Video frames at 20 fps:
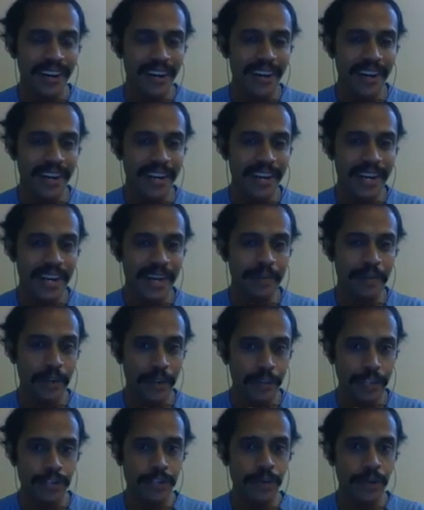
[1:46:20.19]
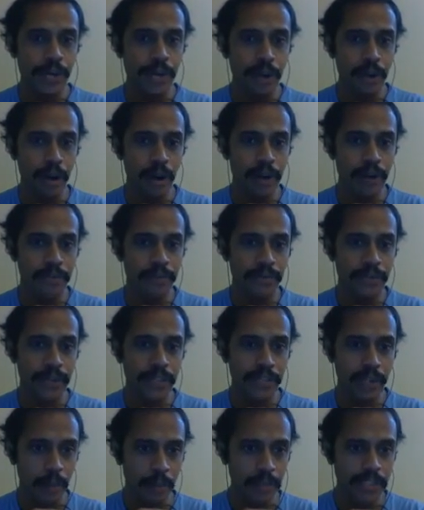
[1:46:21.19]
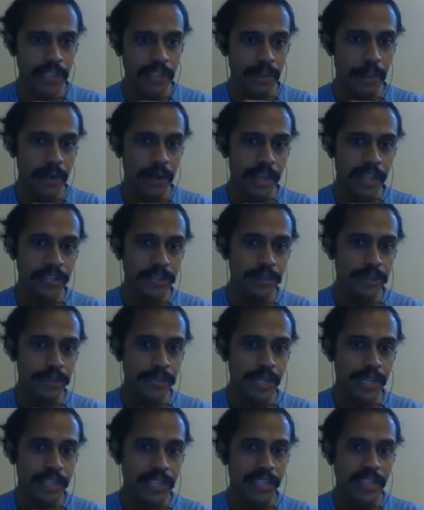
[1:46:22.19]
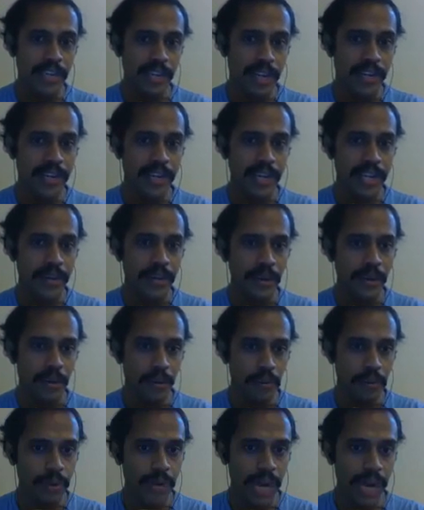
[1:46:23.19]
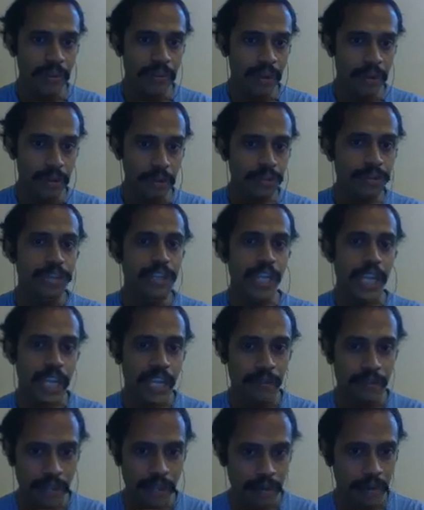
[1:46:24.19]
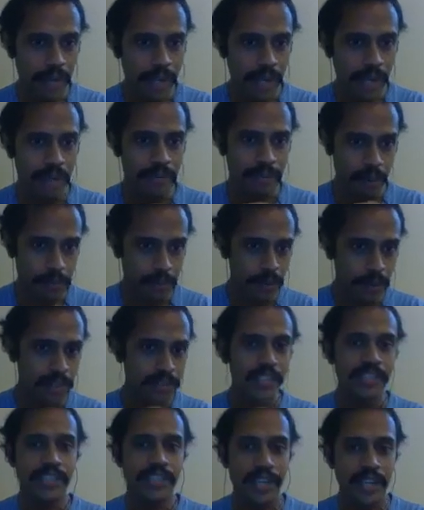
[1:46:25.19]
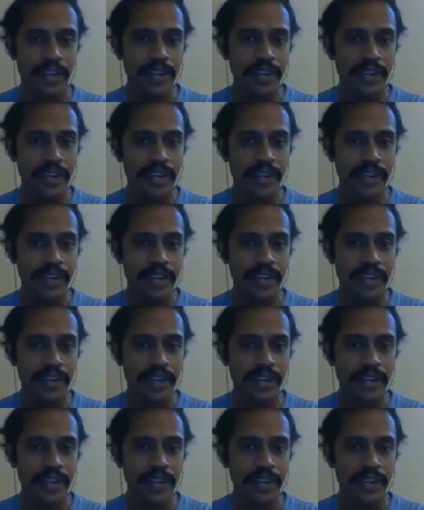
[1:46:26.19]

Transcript: And I'm very sure a lot of German Shepherd enthusiasts in the country would have a huge takeaway today from your session.